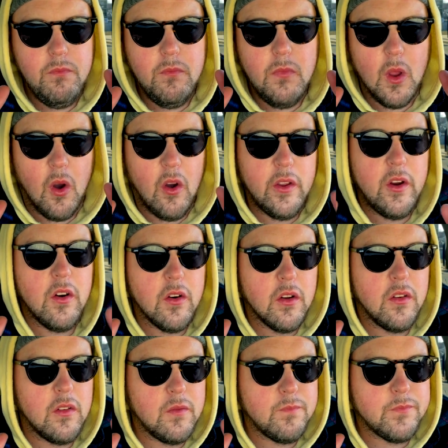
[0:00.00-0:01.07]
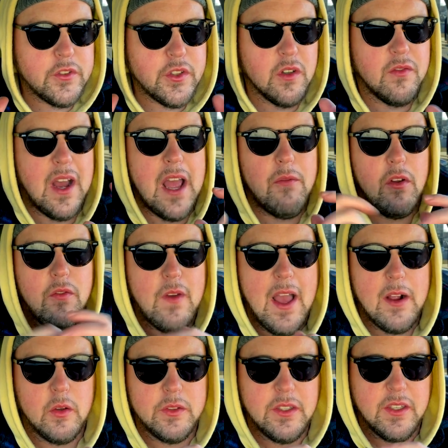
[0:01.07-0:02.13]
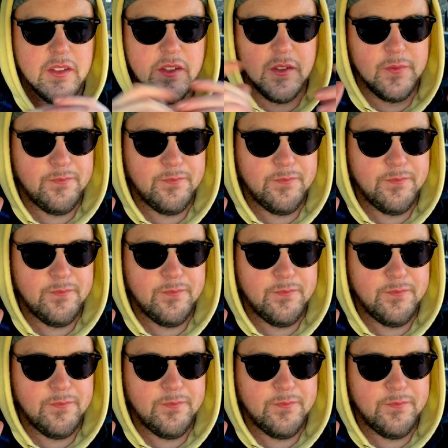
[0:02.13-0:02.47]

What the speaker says: All your survival faculties